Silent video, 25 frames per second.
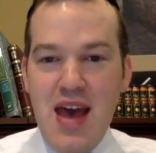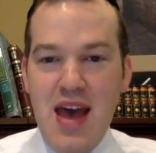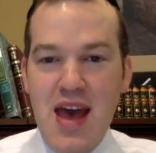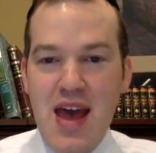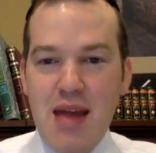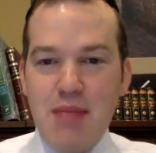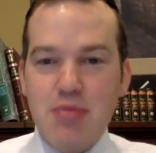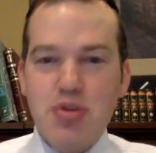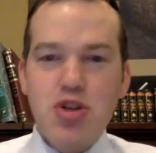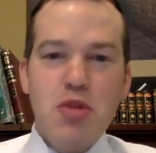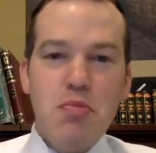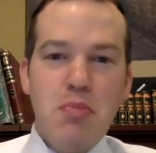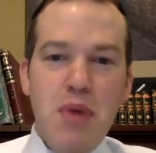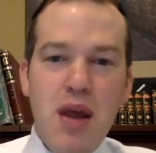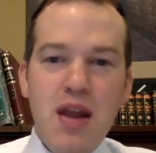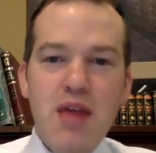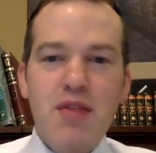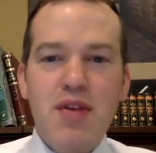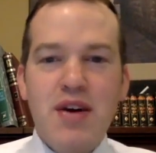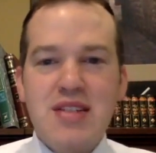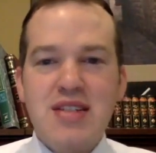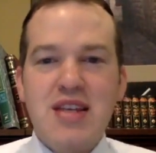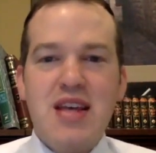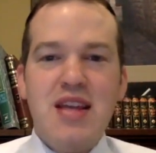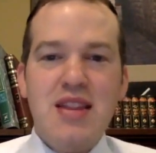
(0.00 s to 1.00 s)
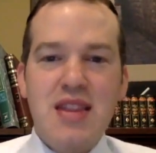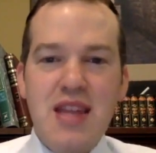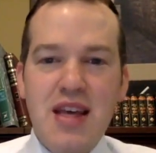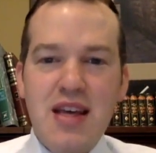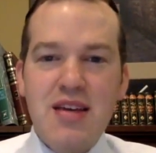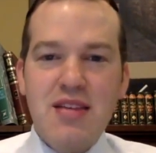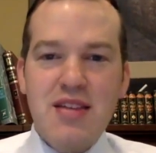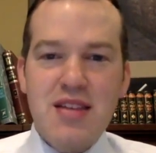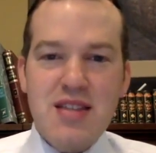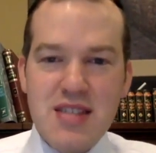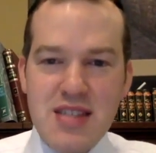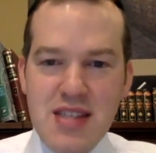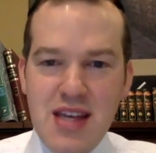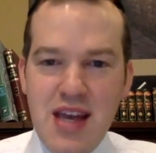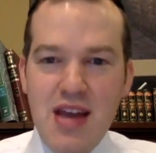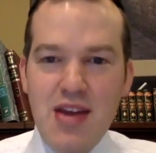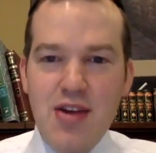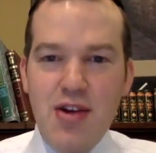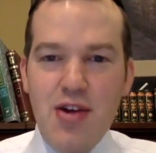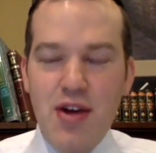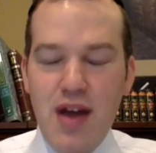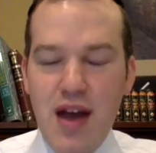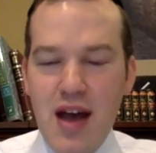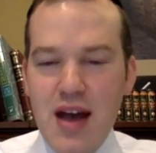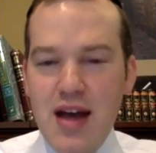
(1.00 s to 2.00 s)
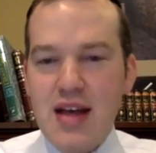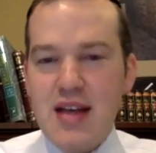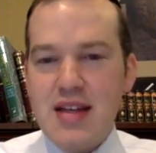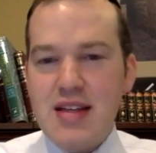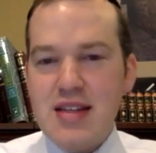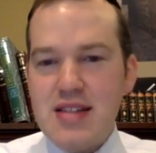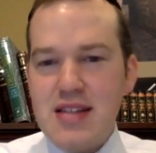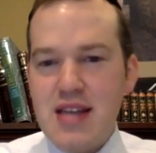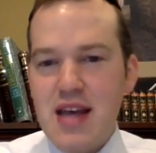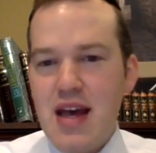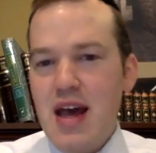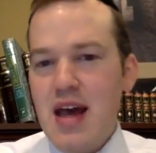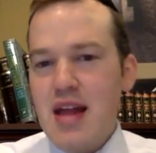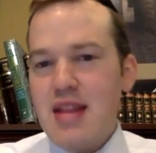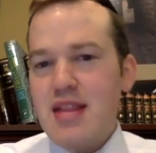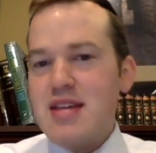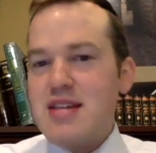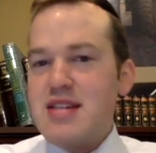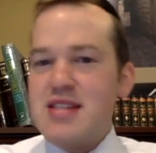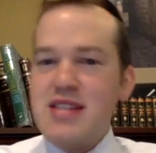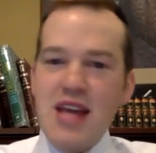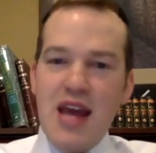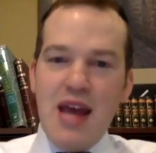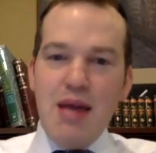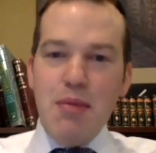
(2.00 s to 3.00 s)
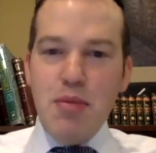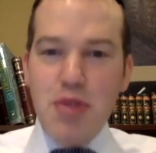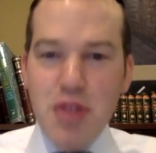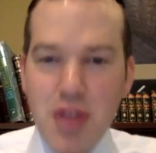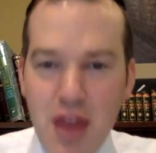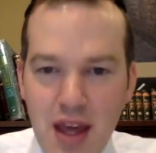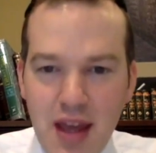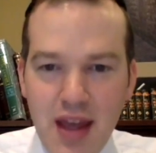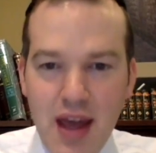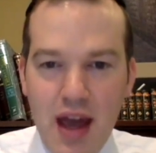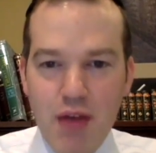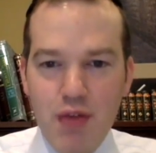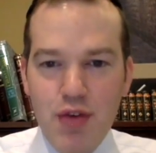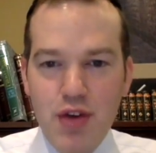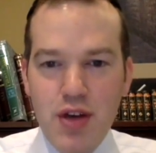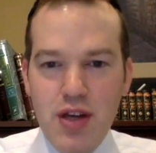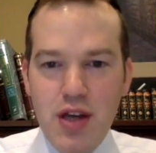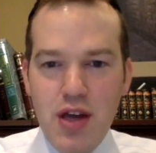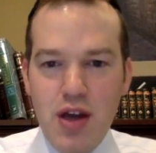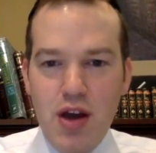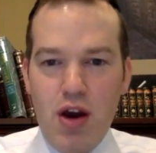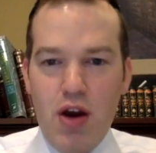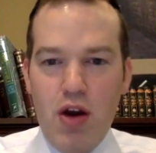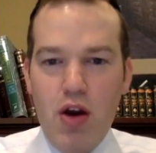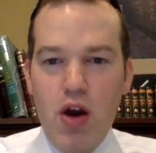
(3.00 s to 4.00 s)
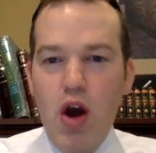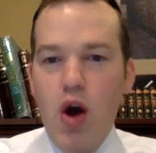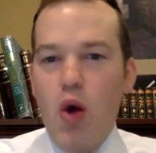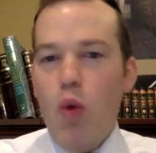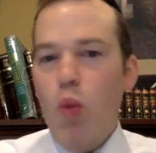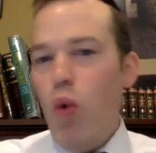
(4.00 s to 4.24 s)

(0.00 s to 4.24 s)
And I'm sure many of us can think of the Seder as the same thing every year.